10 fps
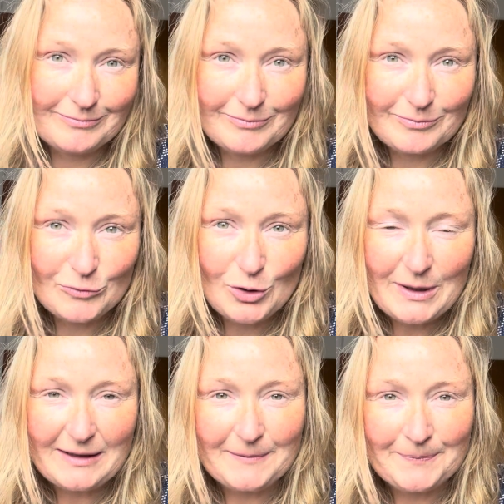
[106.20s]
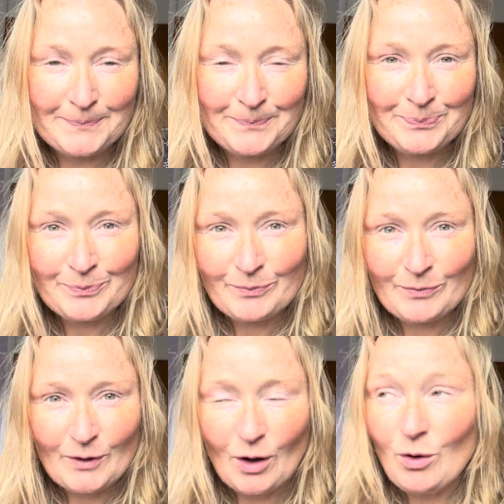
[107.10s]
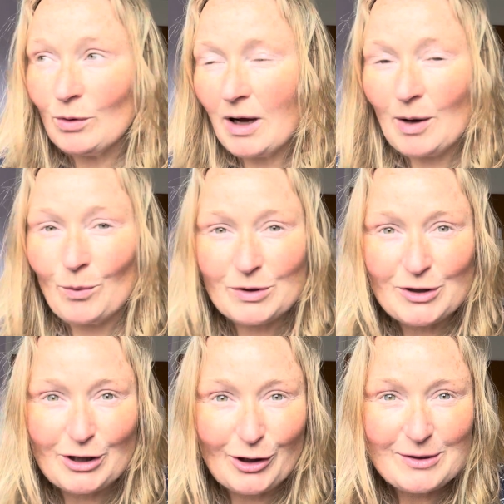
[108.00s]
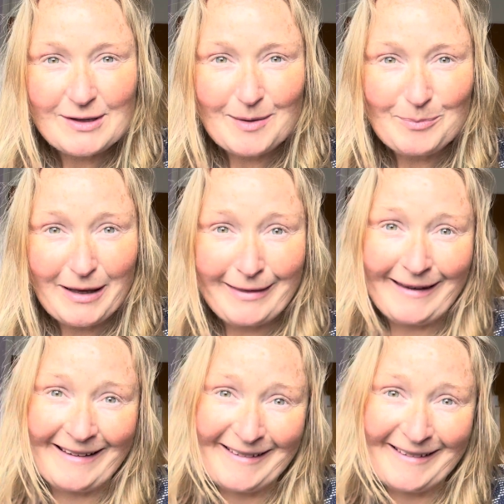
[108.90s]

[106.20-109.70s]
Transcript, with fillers: I'm doing it. Oh, I was going to go sunbathing.